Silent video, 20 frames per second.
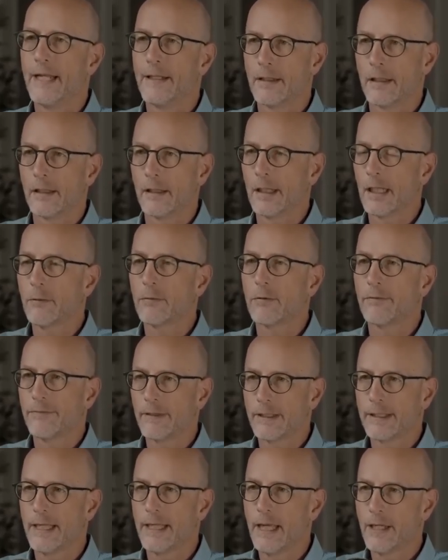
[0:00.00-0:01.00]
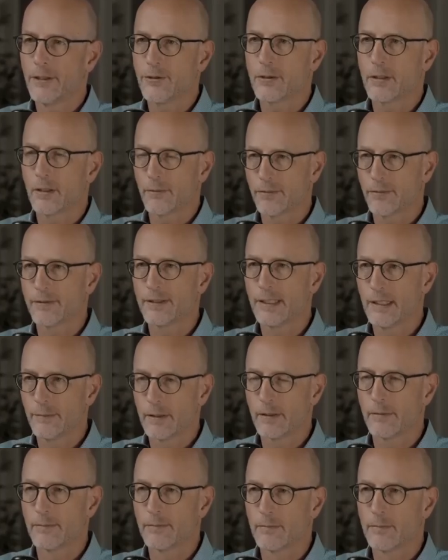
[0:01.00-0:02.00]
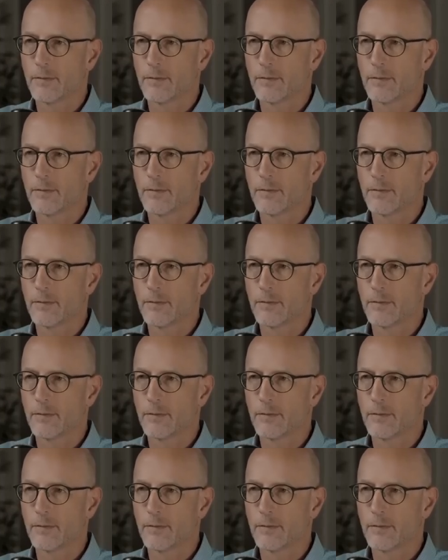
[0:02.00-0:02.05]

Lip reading: in the liquefaction of semen.